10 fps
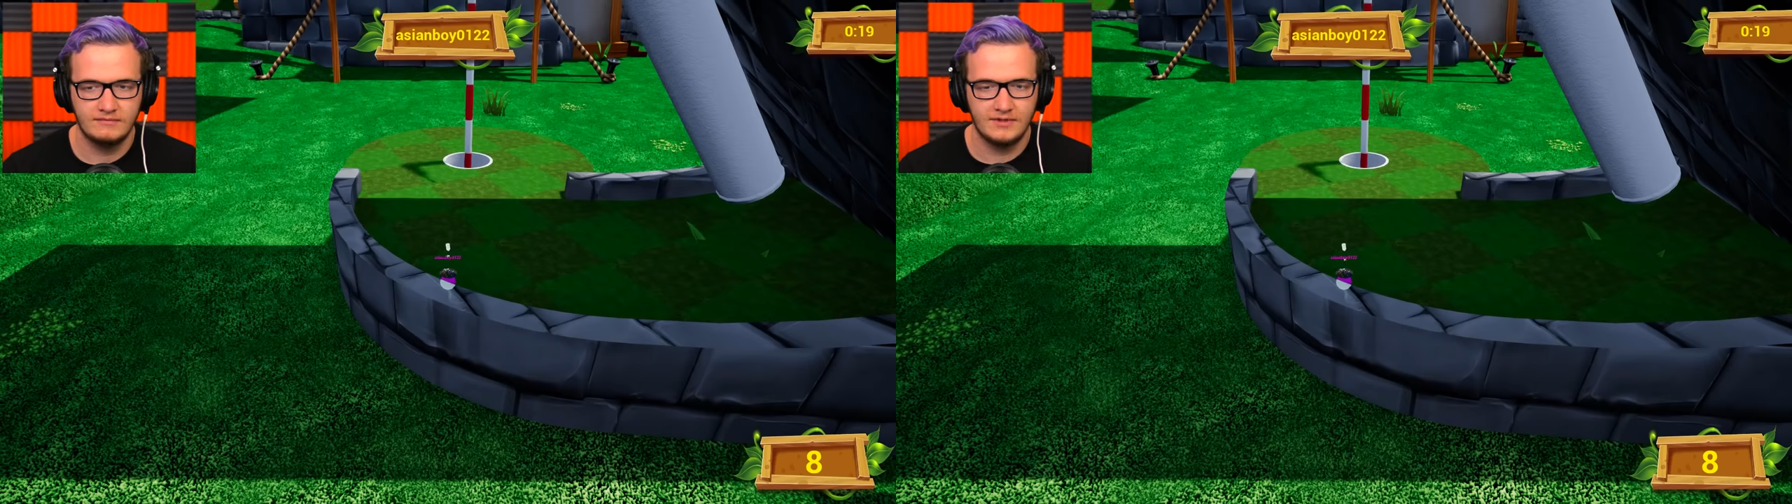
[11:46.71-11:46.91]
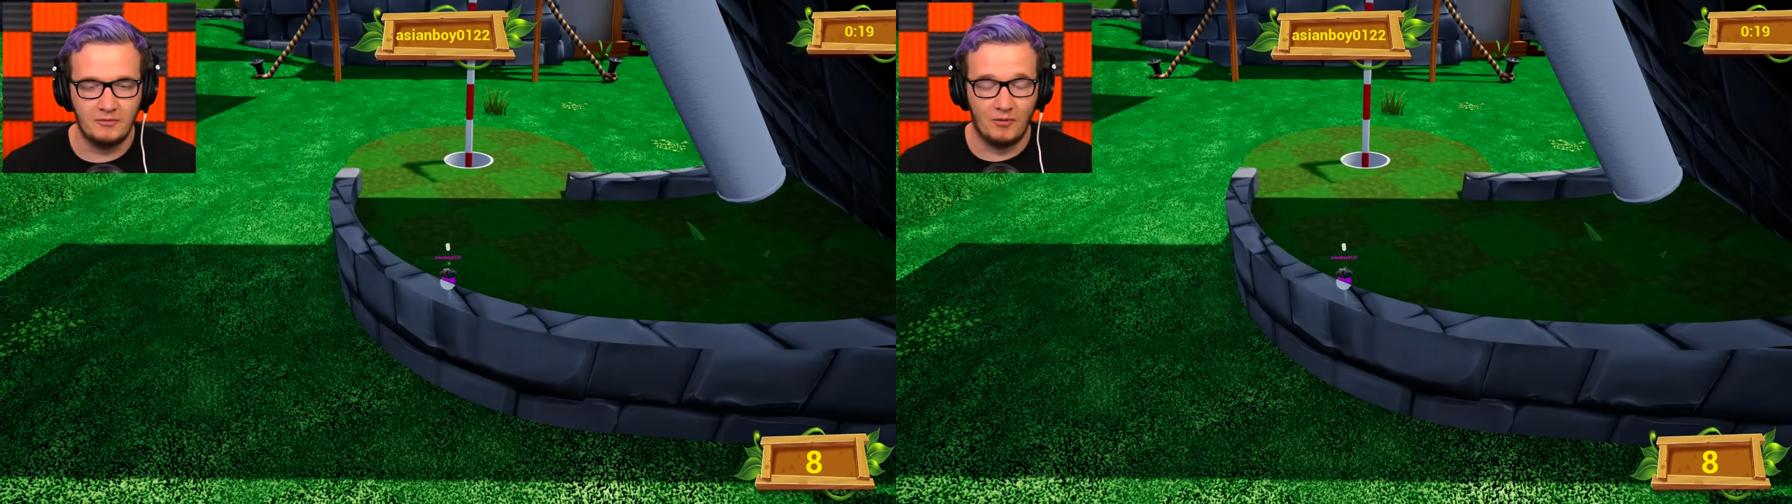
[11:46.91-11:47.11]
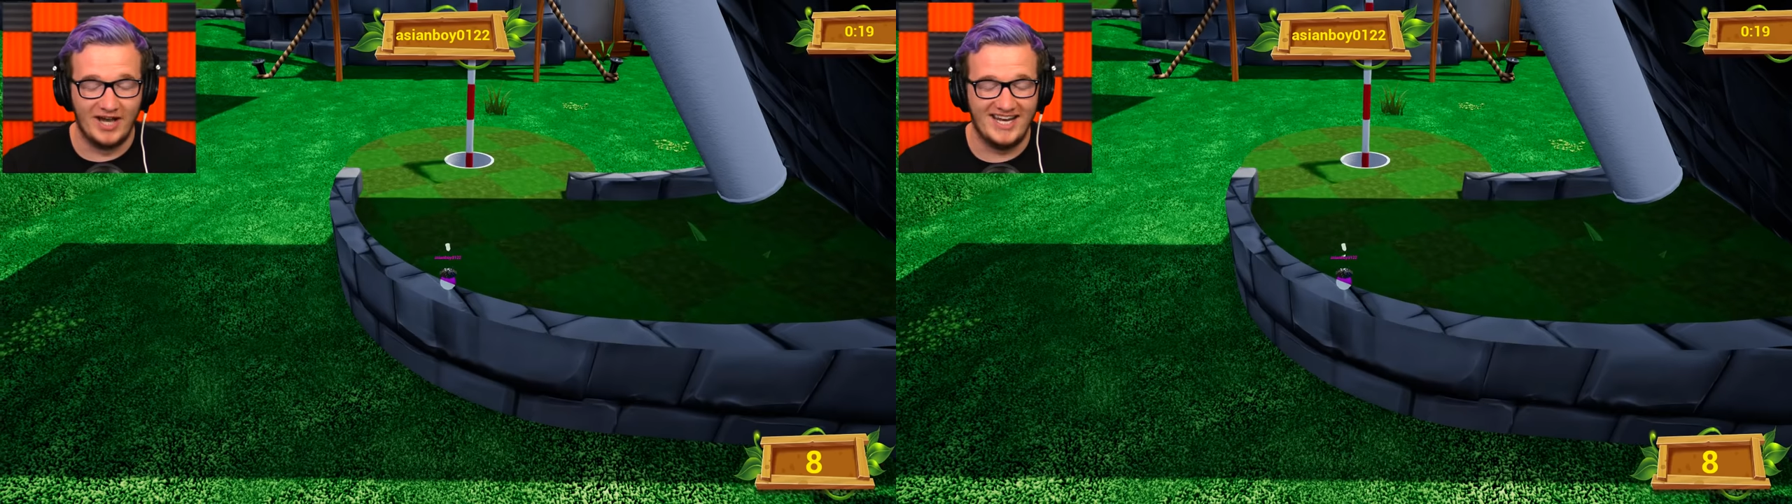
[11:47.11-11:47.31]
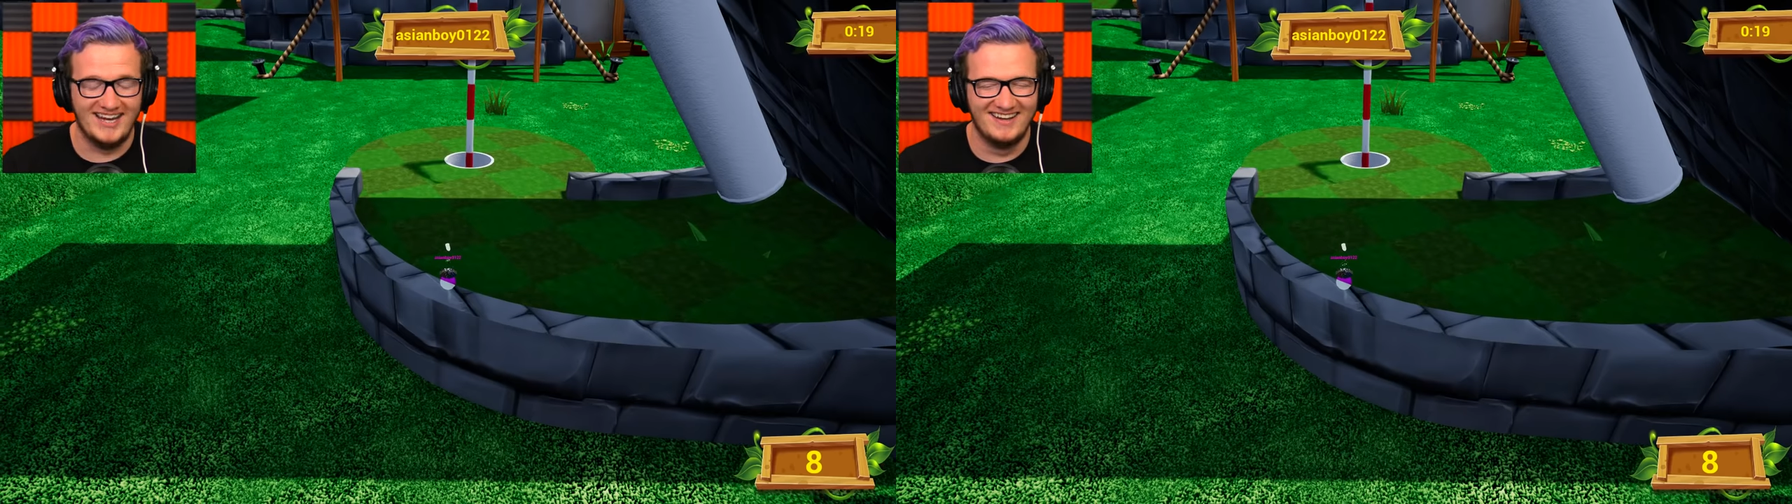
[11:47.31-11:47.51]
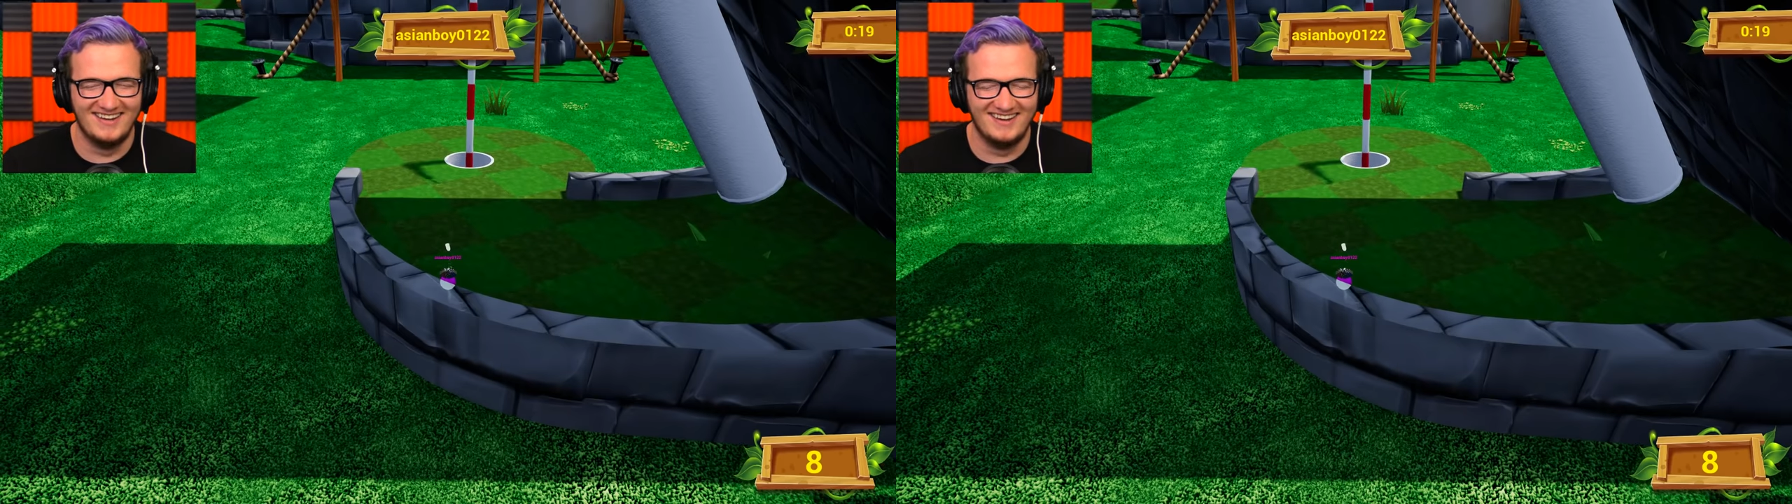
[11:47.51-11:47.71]
What?
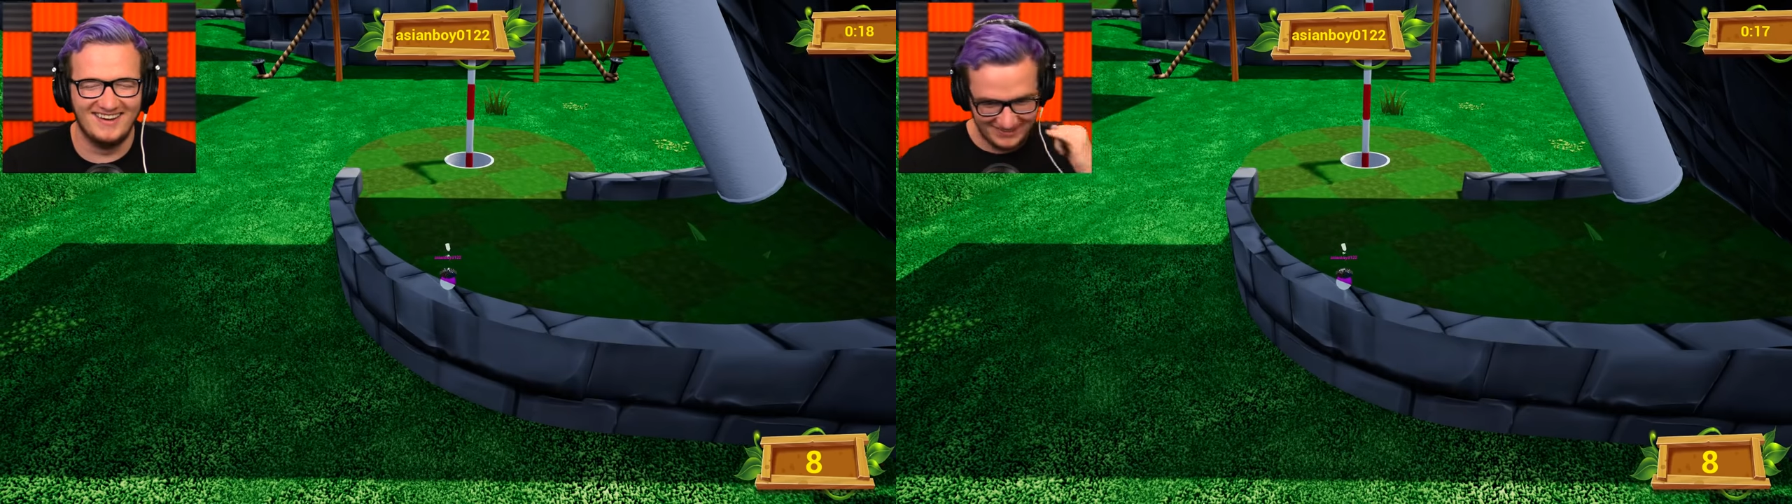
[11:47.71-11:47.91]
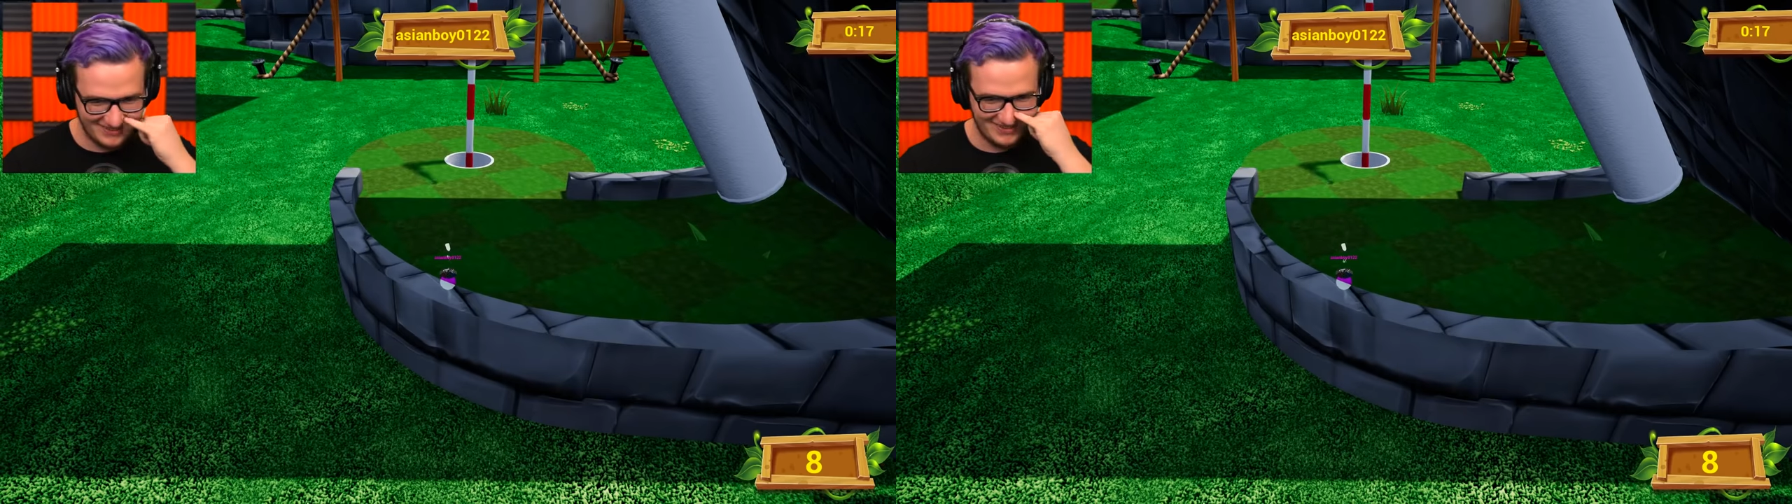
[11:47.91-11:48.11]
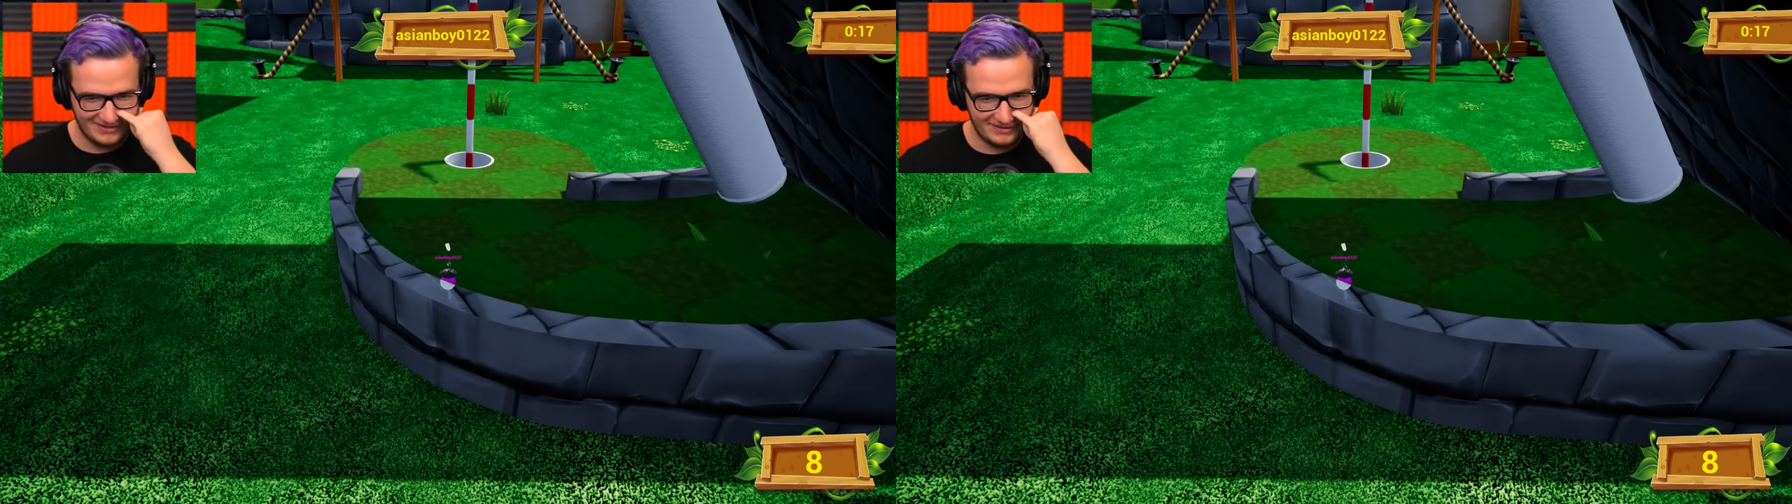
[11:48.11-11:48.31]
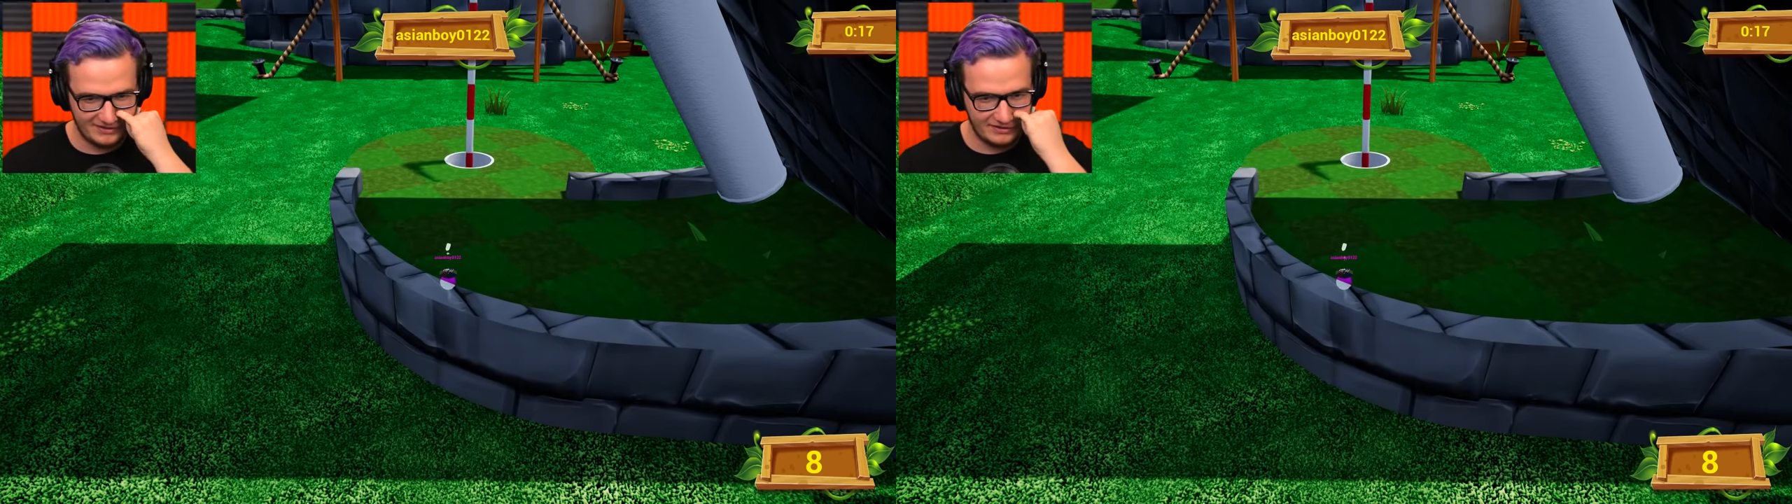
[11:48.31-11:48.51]
Fuck you,